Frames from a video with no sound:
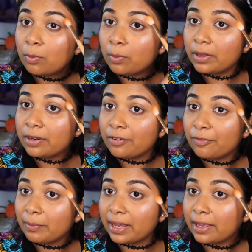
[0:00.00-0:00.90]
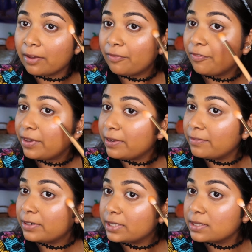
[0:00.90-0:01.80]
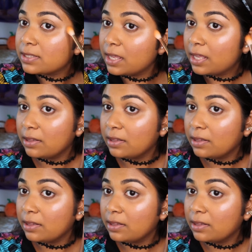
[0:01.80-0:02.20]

one of my favorites.